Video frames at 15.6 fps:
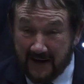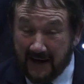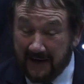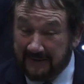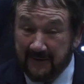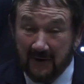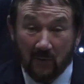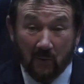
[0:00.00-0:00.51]

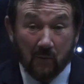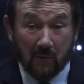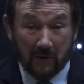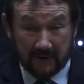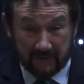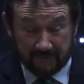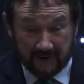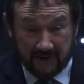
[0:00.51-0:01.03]
And
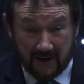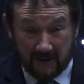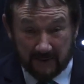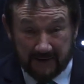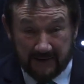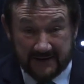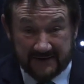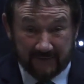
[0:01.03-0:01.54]
one of the
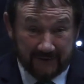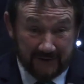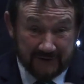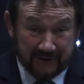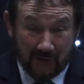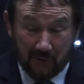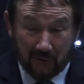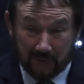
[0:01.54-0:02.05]
nominees for
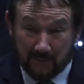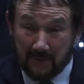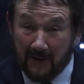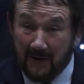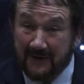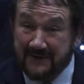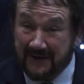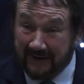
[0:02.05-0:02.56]
this Golden
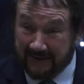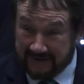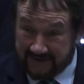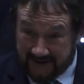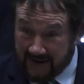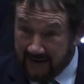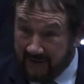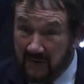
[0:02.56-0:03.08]
Paws, I can
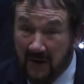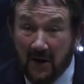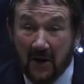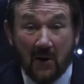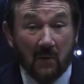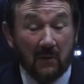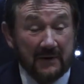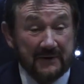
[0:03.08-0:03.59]
tell
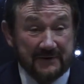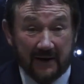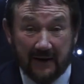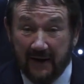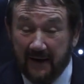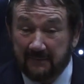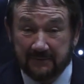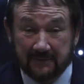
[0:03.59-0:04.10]
you, was
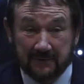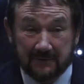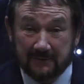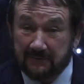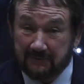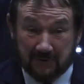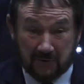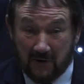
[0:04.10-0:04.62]
the
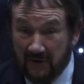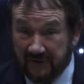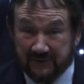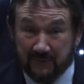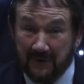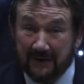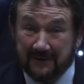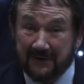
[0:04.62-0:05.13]

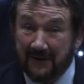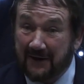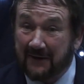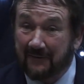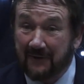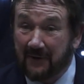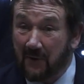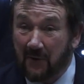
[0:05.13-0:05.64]
crossbred
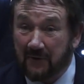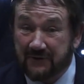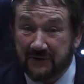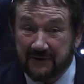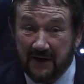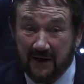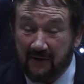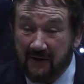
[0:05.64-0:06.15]
type of
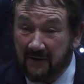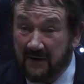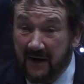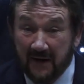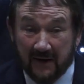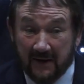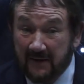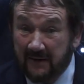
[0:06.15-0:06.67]
Yorkshire
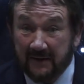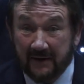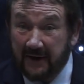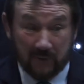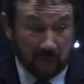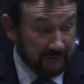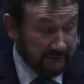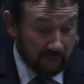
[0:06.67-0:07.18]
Terrier.
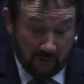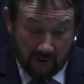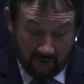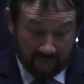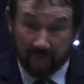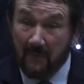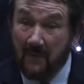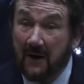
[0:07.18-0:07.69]
He wouldn't
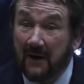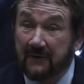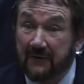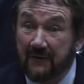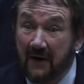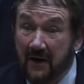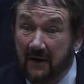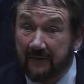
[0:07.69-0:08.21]
walk from there
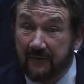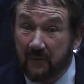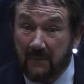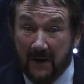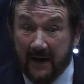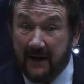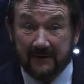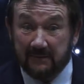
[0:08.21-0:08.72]
to there if you
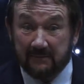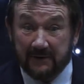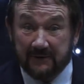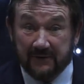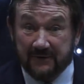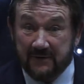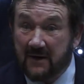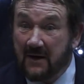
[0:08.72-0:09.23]
paid
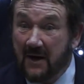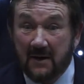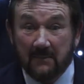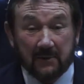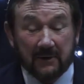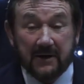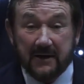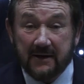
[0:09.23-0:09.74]

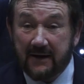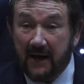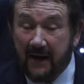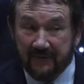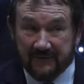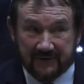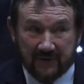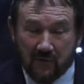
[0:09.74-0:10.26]
him. But he
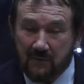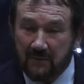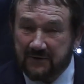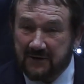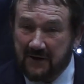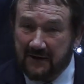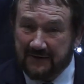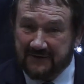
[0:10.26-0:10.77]
gave so
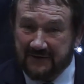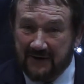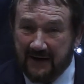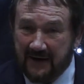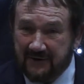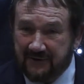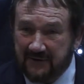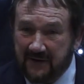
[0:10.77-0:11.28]
much
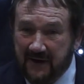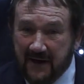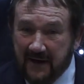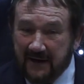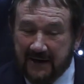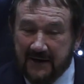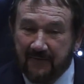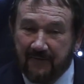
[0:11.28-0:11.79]

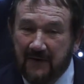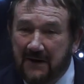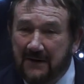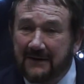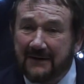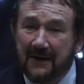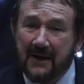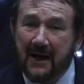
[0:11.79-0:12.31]
consolation. He
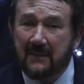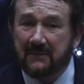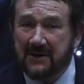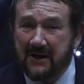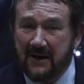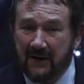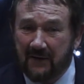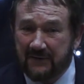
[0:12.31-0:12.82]
filled an
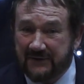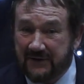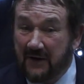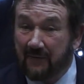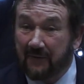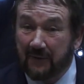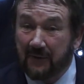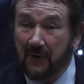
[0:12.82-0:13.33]
empty house
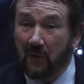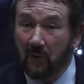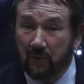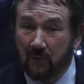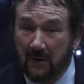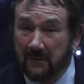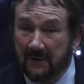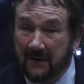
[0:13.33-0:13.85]
for an
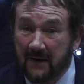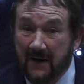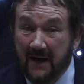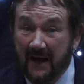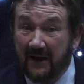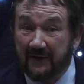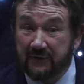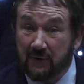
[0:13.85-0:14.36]
old
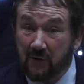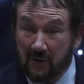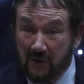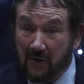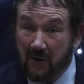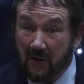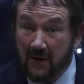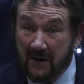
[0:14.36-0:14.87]
woman, and to
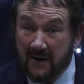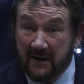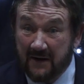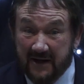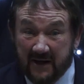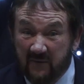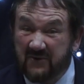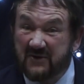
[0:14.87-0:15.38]
her,
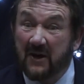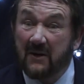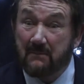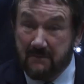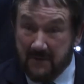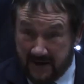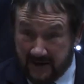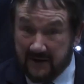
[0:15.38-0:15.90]
he was a
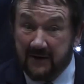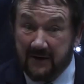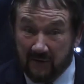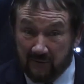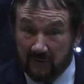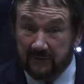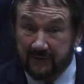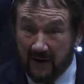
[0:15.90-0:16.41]
big
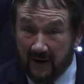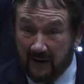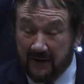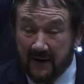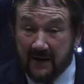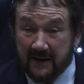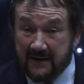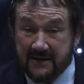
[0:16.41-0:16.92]
hero
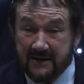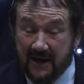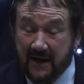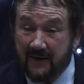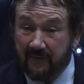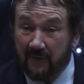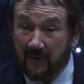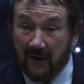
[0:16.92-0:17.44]
dog. He
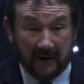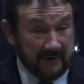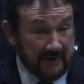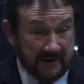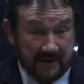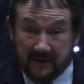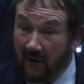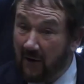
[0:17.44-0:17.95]
gave her,
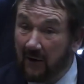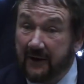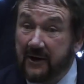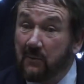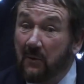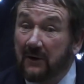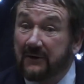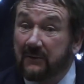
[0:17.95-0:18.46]
and all
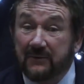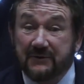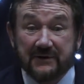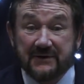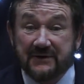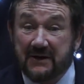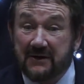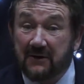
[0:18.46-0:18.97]
he wanted was
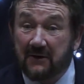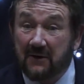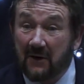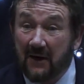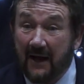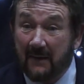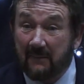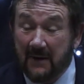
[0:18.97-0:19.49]
to sit on
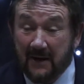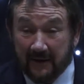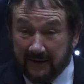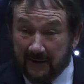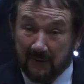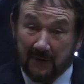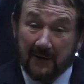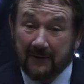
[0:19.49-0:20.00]
her lap.
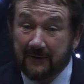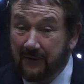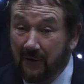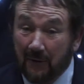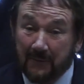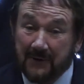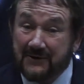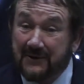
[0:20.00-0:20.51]
Now,
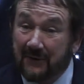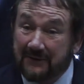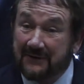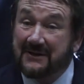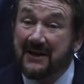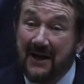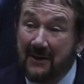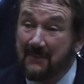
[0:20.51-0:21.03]
nobody's going
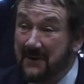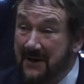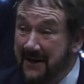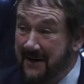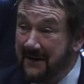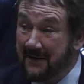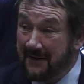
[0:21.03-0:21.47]
to tell me